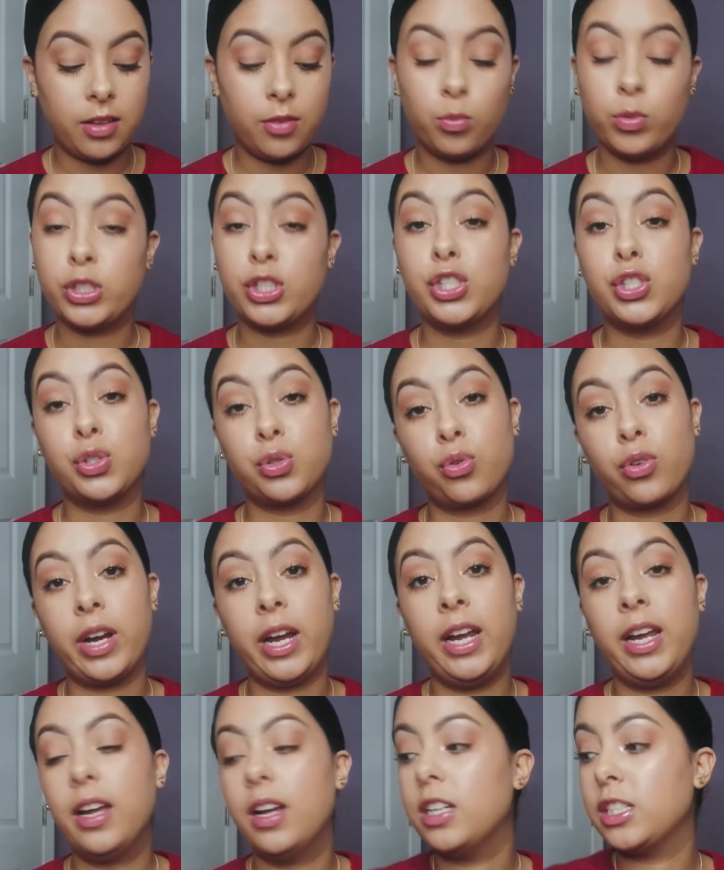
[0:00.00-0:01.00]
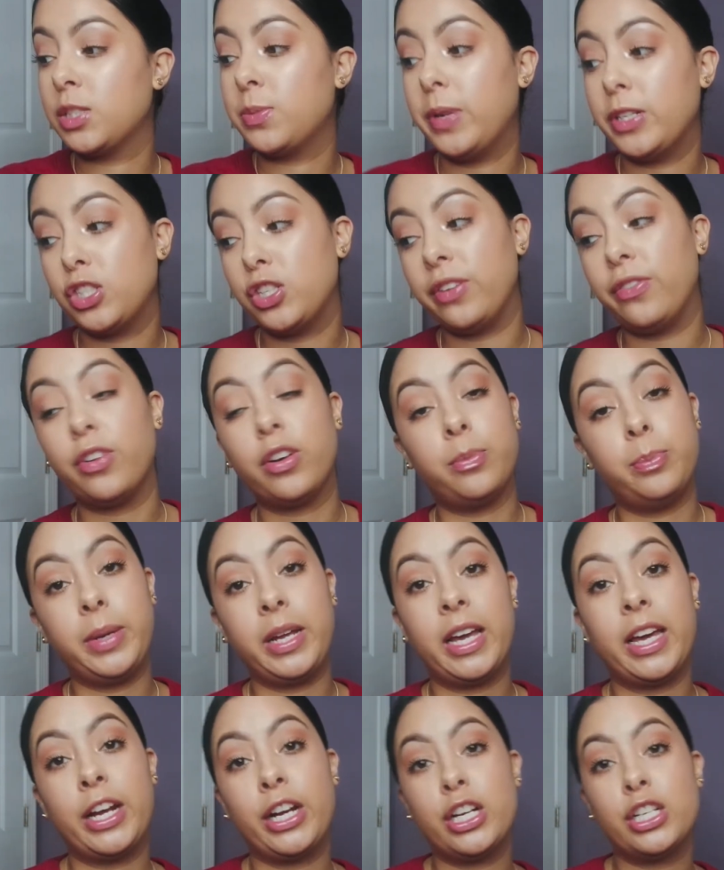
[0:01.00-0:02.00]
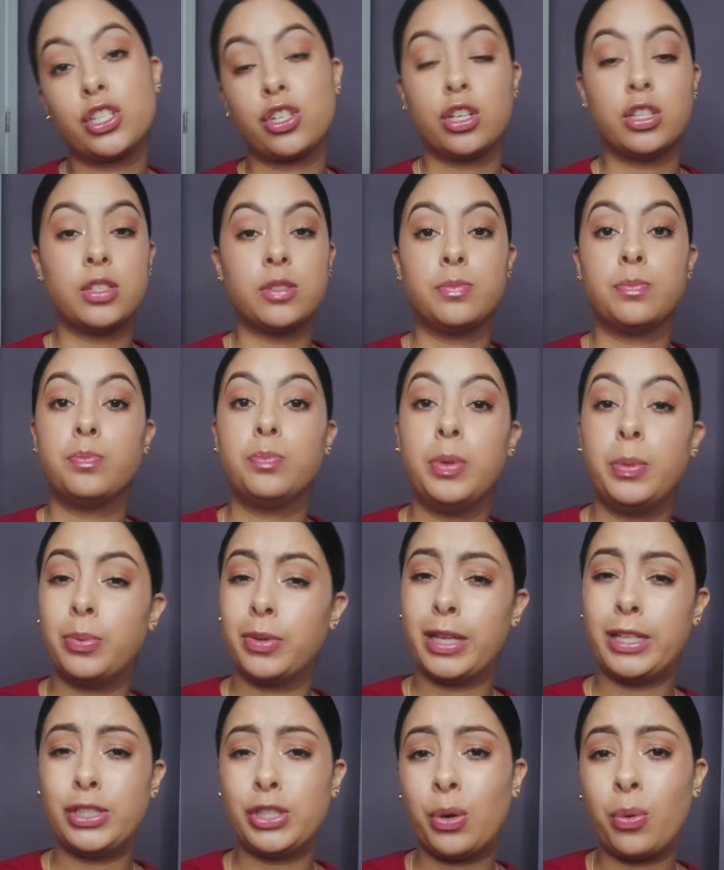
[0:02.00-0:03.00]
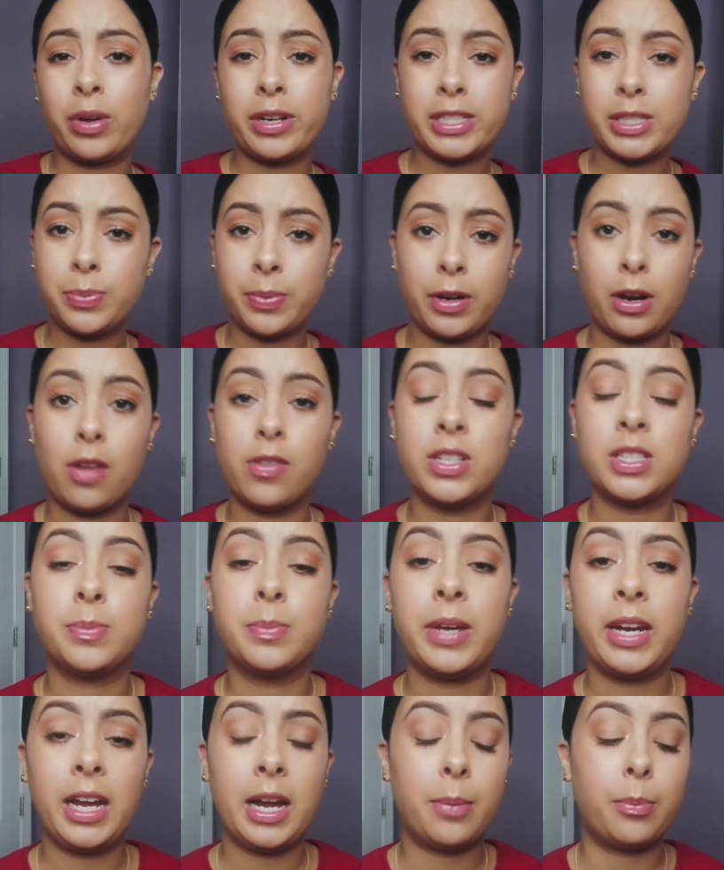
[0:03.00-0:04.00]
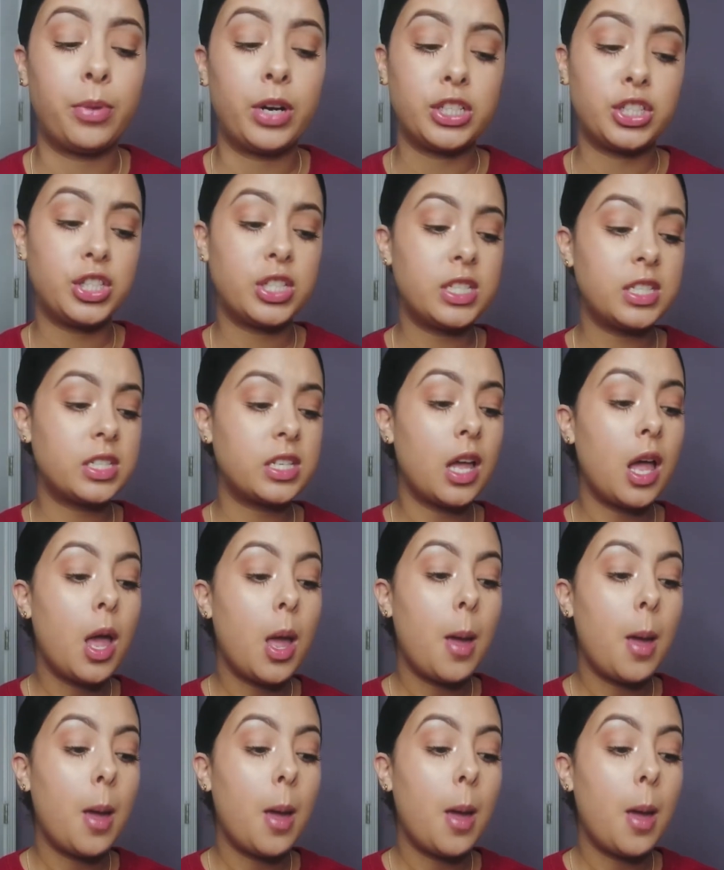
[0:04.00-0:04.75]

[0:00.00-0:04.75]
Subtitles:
which is great, especially for beginners or people that don't want to spend all this money on brushes.